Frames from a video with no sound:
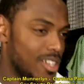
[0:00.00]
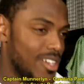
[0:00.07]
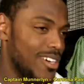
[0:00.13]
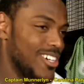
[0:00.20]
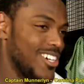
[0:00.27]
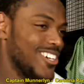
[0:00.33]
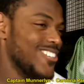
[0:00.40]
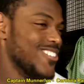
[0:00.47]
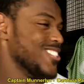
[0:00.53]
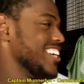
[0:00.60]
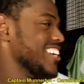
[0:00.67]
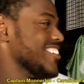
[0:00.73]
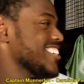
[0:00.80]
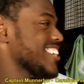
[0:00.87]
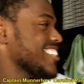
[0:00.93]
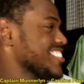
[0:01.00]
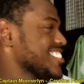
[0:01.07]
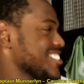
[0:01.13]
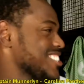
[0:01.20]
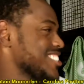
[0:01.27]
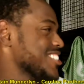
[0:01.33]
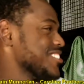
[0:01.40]
Oh, yeah, oh, yeah. She
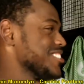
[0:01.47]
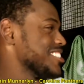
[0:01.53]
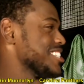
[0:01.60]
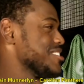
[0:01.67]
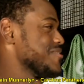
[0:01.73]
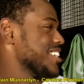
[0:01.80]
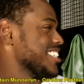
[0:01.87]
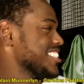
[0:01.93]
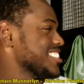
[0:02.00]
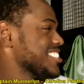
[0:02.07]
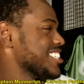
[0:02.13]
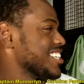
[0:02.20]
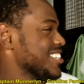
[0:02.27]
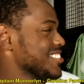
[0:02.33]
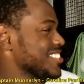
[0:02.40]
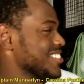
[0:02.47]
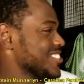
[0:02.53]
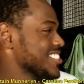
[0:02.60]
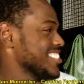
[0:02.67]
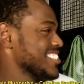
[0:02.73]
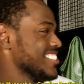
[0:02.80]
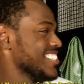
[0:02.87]
going to tell me good job.
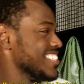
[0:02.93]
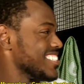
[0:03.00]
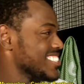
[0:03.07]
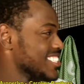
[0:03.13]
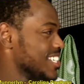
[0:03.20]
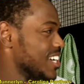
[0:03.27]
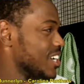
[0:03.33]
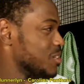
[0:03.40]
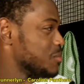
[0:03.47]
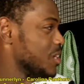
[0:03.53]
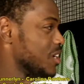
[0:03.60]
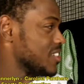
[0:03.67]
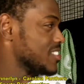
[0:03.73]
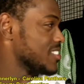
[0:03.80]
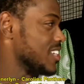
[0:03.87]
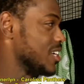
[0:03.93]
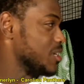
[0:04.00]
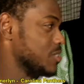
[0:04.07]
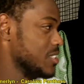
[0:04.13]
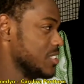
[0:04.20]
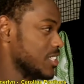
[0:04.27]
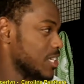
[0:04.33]
She called me all the
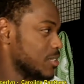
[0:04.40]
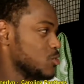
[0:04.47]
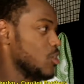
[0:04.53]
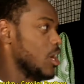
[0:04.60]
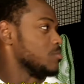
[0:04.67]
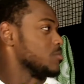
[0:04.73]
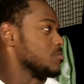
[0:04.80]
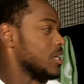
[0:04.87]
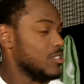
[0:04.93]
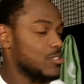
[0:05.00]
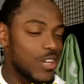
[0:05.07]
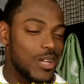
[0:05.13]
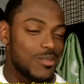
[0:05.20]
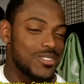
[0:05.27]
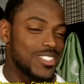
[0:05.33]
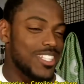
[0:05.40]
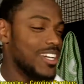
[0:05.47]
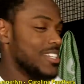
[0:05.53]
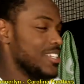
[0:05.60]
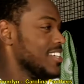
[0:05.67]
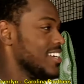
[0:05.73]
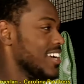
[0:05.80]
time saying I dropped him.
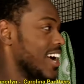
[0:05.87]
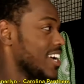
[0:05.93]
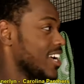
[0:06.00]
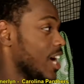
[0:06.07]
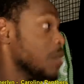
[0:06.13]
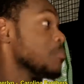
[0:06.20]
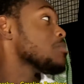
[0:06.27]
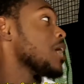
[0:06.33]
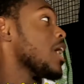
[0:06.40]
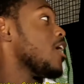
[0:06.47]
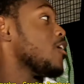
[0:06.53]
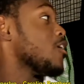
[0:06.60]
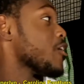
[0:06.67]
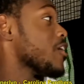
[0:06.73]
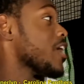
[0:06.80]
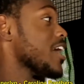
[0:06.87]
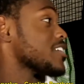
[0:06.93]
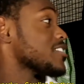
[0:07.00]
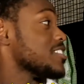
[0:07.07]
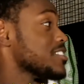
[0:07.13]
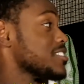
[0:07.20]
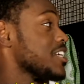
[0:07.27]
Now, I'm going to call her,
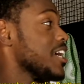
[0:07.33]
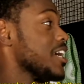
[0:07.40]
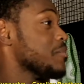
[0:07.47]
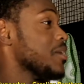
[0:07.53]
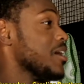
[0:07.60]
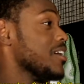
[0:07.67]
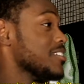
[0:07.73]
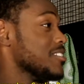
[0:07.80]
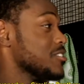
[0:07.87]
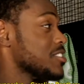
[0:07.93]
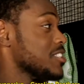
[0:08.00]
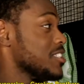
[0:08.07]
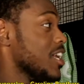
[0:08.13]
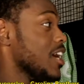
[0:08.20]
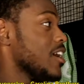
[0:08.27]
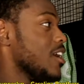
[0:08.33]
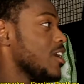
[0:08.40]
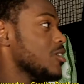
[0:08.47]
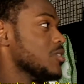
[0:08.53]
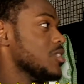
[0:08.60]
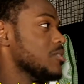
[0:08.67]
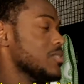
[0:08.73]
actually, and say, hey, Mom, you seen I
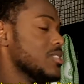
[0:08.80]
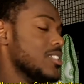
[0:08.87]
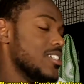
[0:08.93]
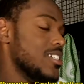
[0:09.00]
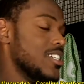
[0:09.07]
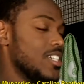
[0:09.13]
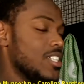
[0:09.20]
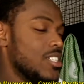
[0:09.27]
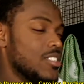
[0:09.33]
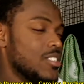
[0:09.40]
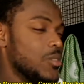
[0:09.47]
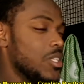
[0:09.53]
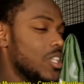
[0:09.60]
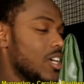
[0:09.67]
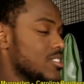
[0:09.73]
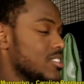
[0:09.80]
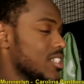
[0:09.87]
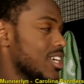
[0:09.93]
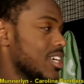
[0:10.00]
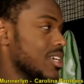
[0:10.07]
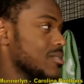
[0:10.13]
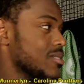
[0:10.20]
caught one. But, we lost the
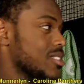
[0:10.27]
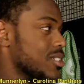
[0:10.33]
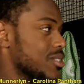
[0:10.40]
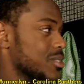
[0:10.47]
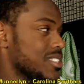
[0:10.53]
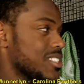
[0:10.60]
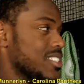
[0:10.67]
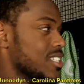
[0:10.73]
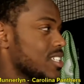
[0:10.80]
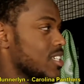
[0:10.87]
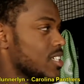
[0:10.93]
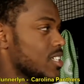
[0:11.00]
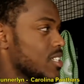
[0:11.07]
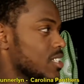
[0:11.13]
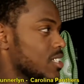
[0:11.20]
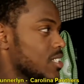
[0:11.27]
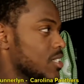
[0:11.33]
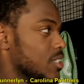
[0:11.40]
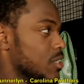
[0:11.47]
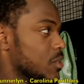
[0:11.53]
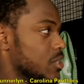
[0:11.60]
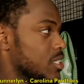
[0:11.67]
game. So,
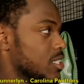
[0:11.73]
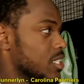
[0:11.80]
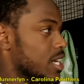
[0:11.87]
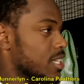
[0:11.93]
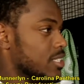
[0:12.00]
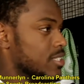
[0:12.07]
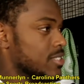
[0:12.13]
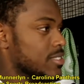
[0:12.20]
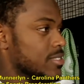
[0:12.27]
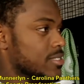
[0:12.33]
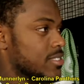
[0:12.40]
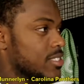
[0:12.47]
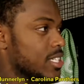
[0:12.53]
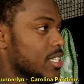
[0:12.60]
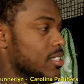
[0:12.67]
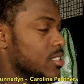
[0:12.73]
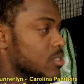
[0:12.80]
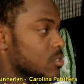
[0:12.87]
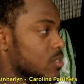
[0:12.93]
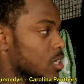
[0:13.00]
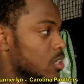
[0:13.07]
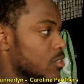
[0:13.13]
we just got to shake this
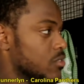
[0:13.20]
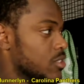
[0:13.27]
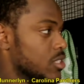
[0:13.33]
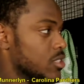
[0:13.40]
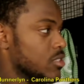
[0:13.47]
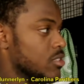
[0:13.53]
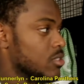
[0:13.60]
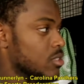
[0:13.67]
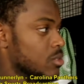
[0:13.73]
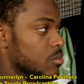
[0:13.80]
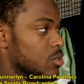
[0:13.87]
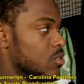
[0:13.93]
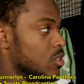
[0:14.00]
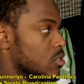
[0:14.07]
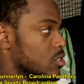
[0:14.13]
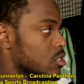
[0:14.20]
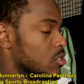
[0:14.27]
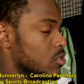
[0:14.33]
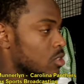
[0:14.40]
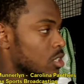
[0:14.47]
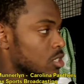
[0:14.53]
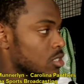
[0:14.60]
one off and move on to
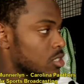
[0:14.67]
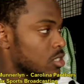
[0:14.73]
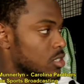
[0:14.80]
New Orleans.